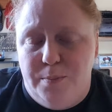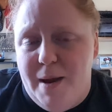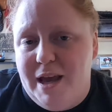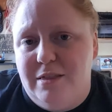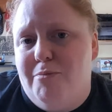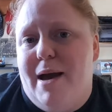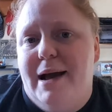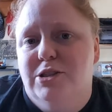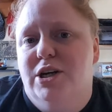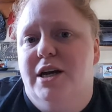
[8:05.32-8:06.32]
to make the
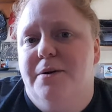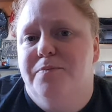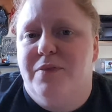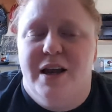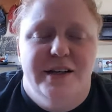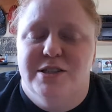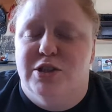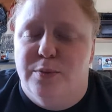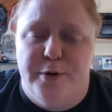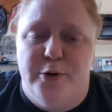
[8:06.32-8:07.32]
magic. It's
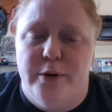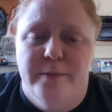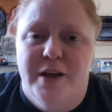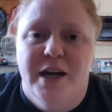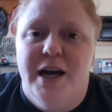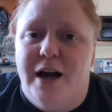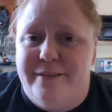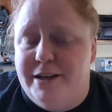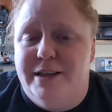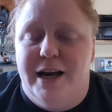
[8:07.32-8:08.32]
super cool. I
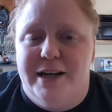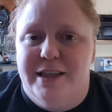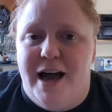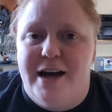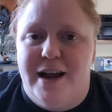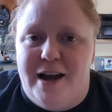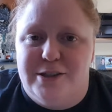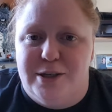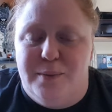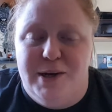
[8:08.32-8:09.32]
really liked that.
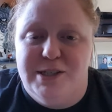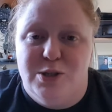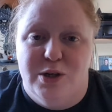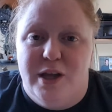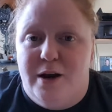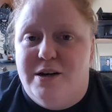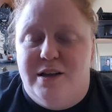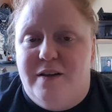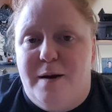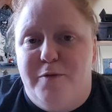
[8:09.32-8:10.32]
Actually, we stood there and
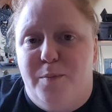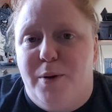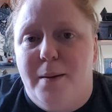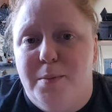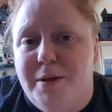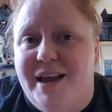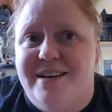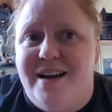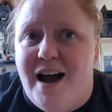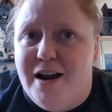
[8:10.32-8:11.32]
did that for probably
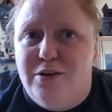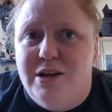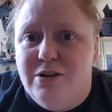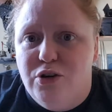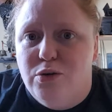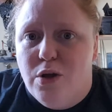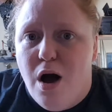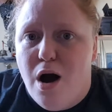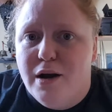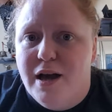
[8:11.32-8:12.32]
entirely too
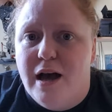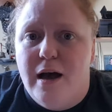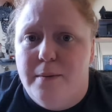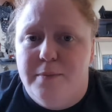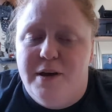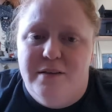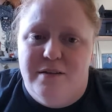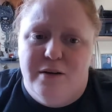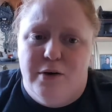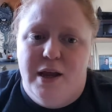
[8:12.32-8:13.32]
long,
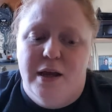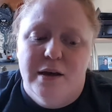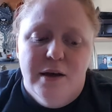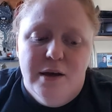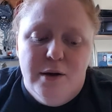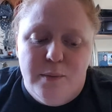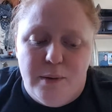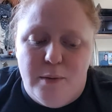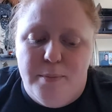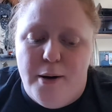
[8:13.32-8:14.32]
considering
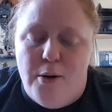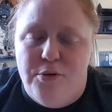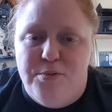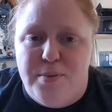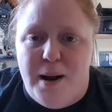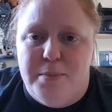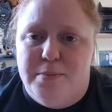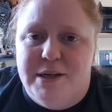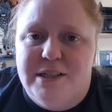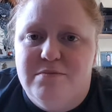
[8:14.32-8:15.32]
we were both
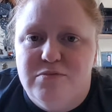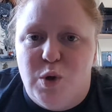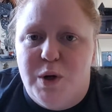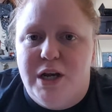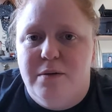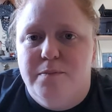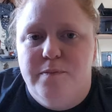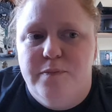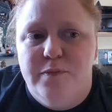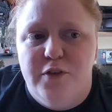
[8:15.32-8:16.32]
probably
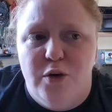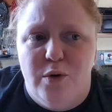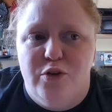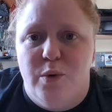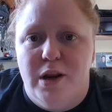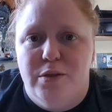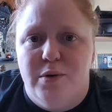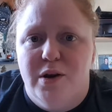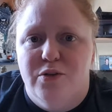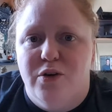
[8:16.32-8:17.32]
22 or
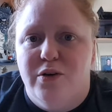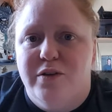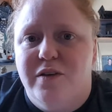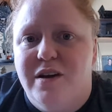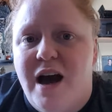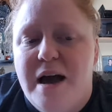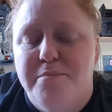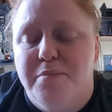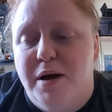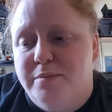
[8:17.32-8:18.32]
23 years old at the
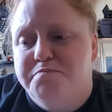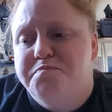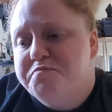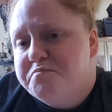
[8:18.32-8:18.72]
time, but